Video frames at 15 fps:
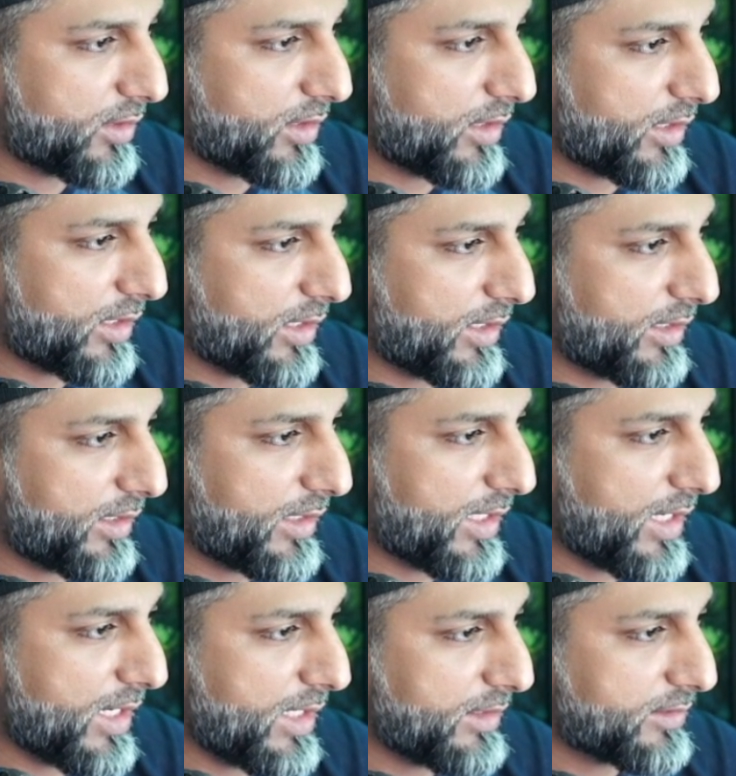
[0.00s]

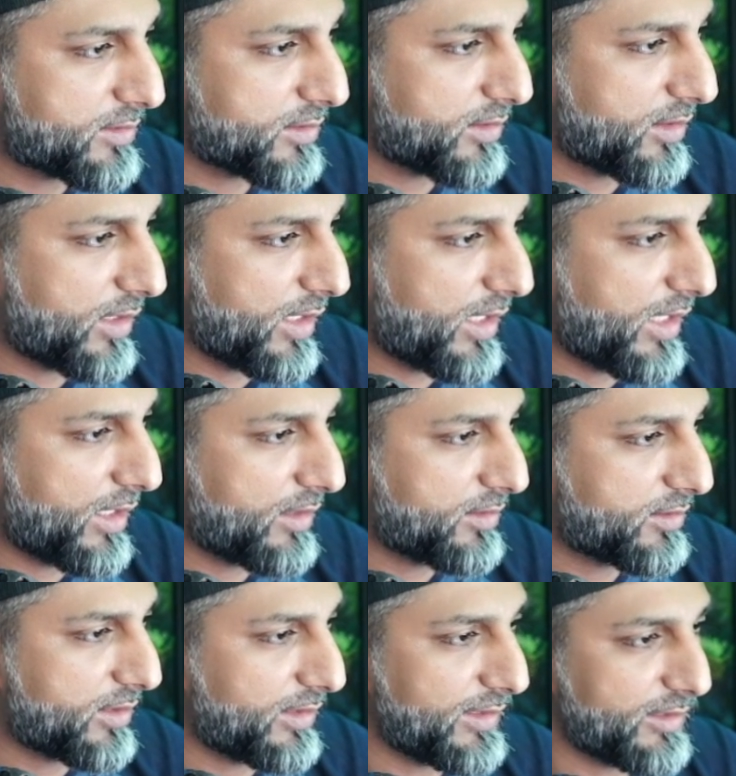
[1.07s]
highlight and
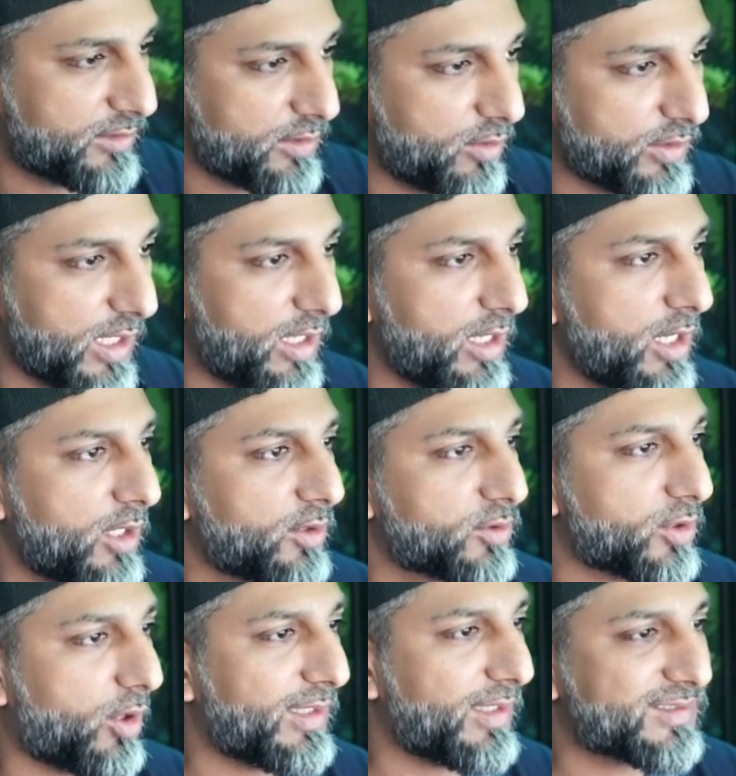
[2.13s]
delete okay
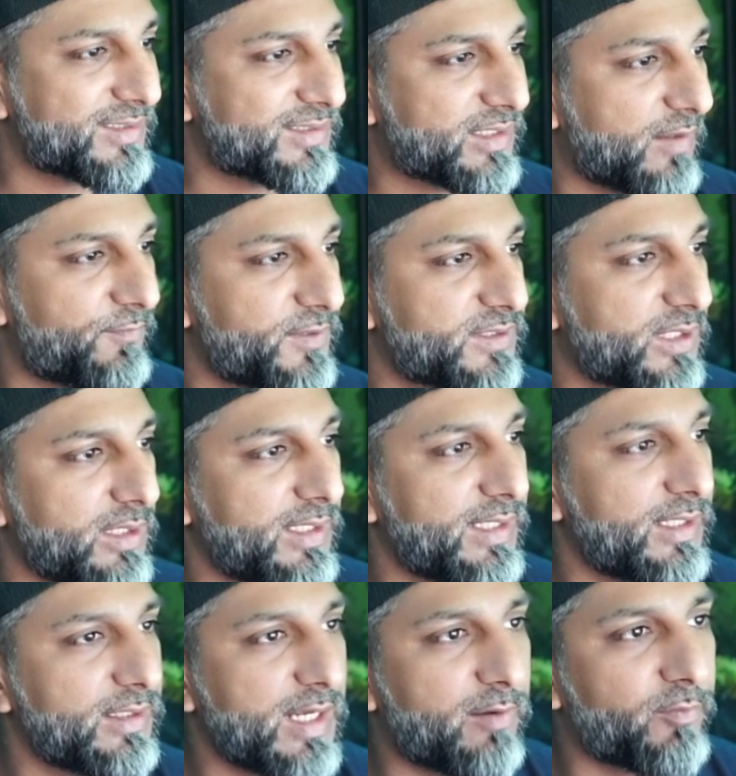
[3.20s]
so all that stuff is
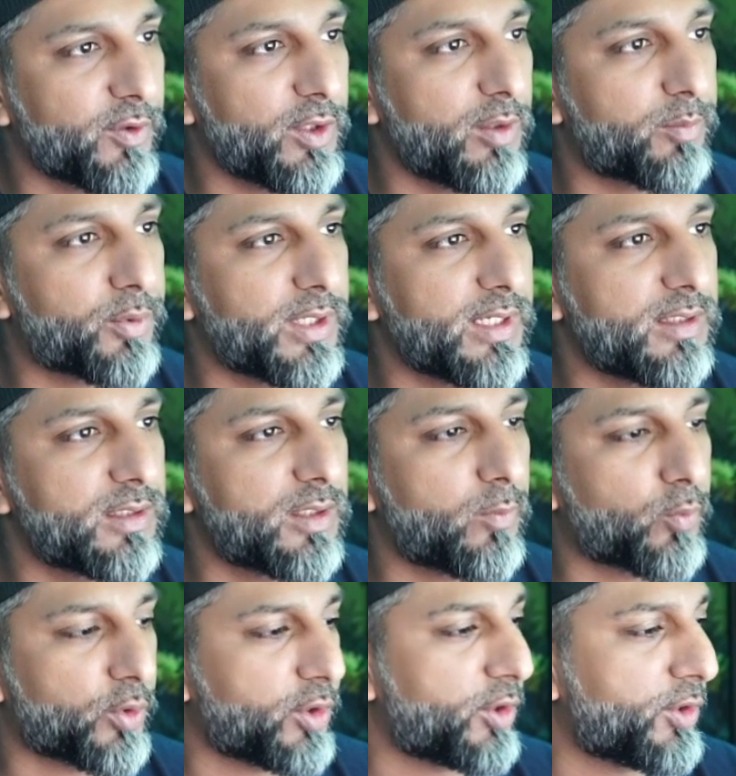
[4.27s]
deleted now we're gonna bring in the
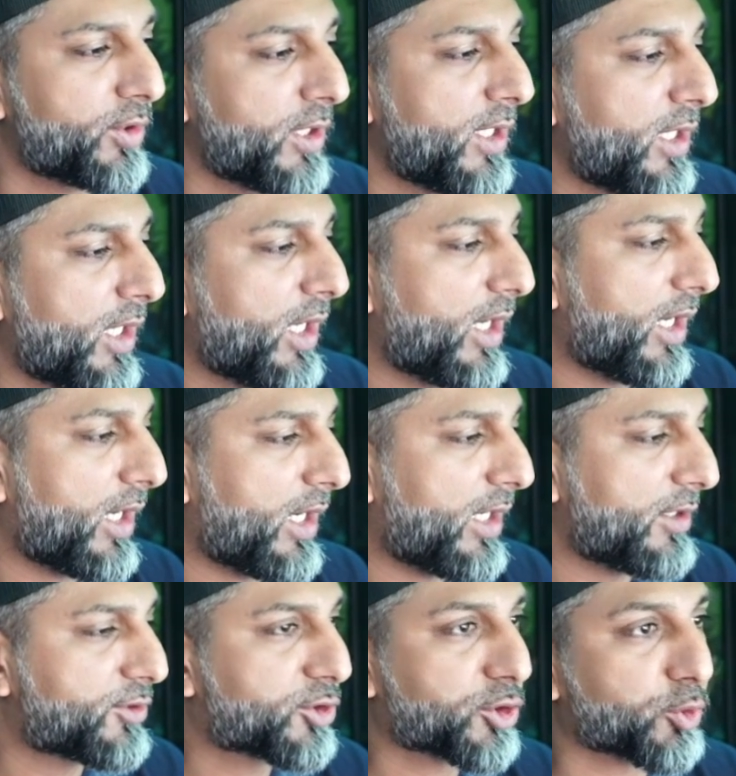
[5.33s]
word
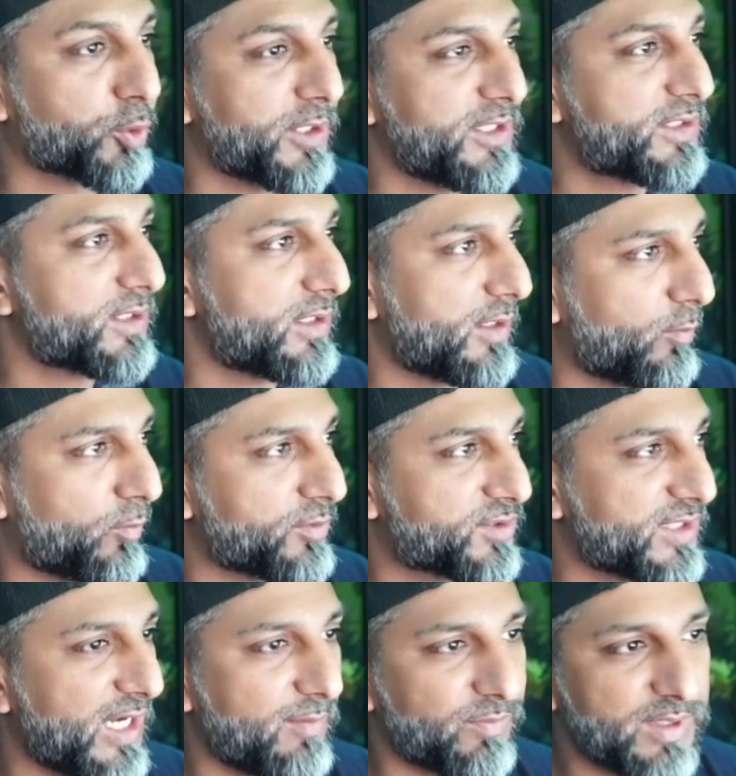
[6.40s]
uh treat and the
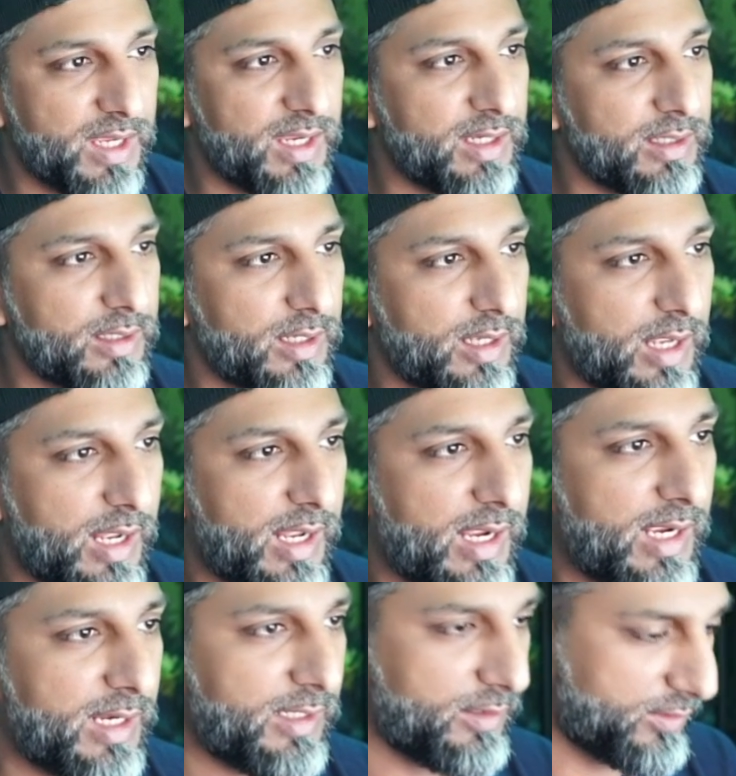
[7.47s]
same thing
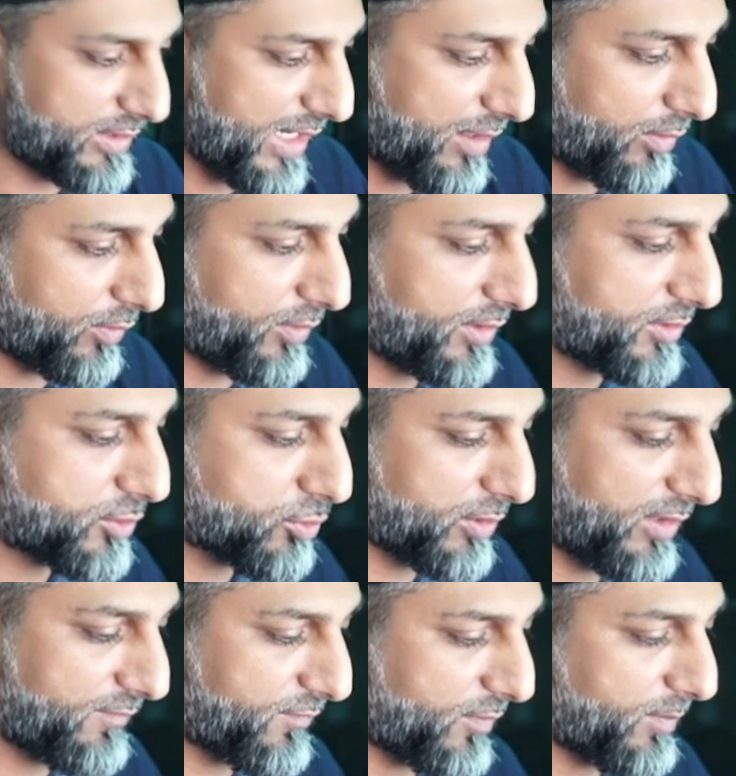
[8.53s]
i downloaded
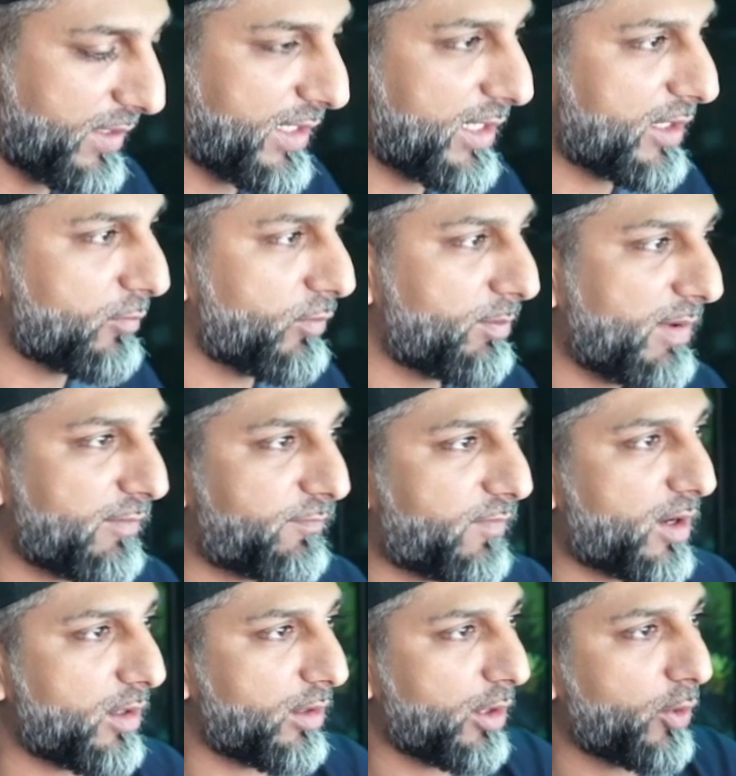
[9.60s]
treat from here with my
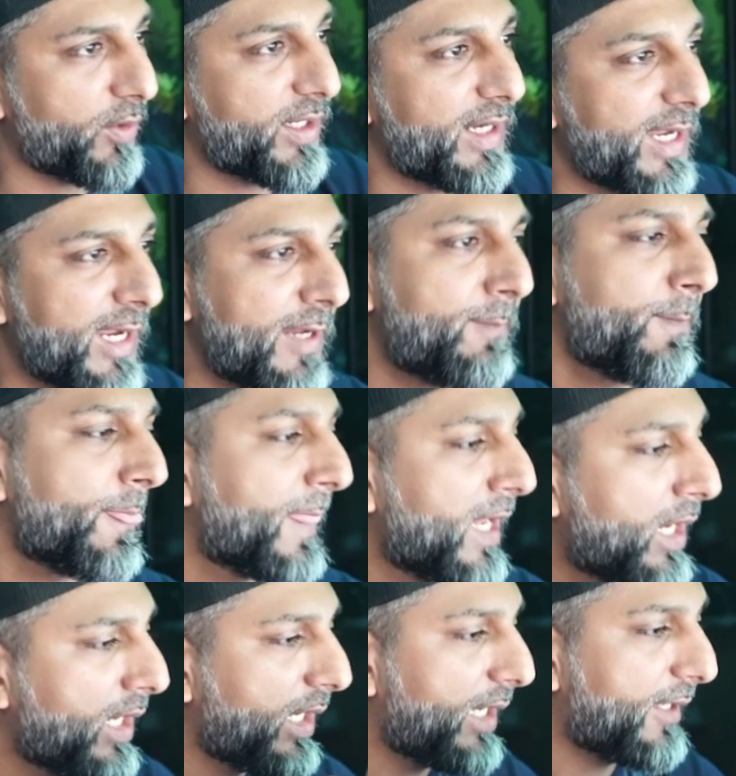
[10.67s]
font loaded in
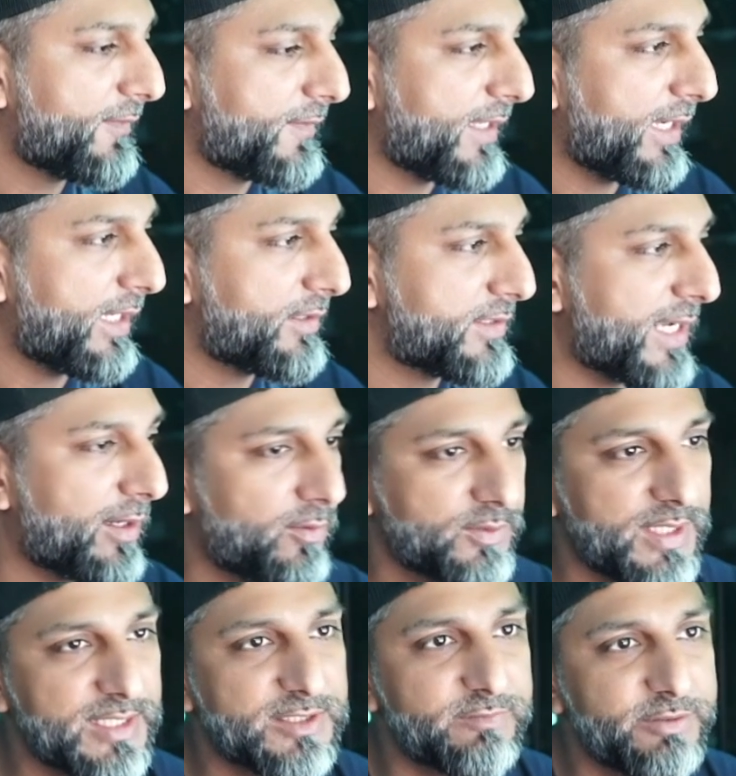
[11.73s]
and then download
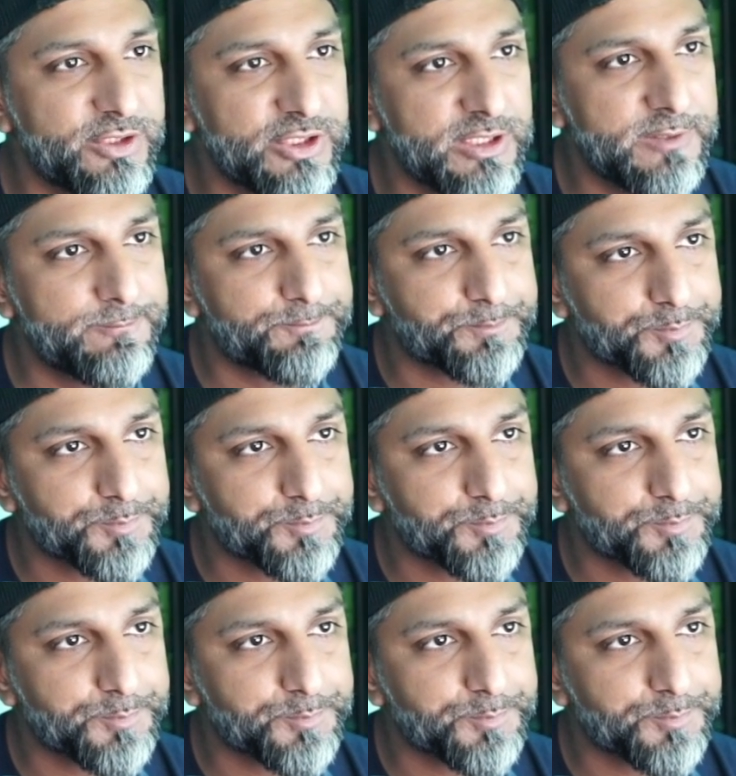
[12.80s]
the SVG.